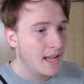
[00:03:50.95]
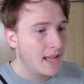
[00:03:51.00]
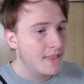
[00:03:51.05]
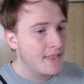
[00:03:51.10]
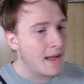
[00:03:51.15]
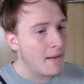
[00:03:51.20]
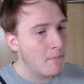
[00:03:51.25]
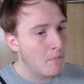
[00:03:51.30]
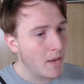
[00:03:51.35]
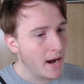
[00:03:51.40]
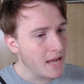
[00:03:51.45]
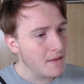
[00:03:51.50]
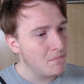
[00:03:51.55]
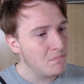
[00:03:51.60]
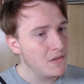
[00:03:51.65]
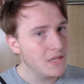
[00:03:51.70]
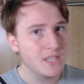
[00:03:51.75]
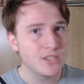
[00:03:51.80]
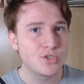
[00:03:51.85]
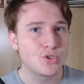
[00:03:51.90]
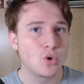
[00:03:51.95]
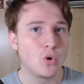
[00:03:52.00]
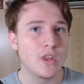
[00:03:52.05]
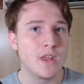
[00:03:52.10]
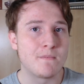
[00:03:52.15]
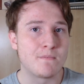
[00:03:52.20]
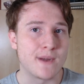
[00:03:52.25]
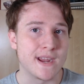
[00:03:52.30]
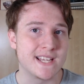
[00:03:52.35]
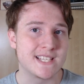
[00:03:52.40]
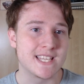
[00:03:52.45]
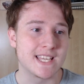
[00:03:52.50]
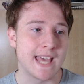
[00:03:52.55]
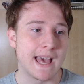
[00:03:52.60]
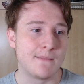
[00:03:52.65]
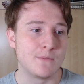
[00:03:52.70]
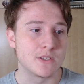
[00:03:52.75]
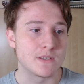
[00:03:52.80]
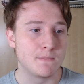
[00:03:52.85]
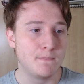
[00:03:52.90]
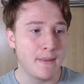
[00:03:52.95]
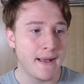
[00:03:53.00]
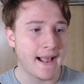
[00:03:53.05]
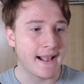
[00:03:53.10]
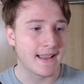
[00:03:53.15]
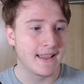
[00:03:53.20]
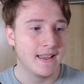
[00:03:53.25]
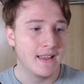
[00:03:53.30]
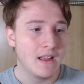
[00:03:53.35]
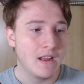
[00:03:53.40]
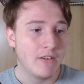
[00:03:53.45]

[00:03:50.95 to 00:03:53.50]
that might be the straw that breaks the camel's back,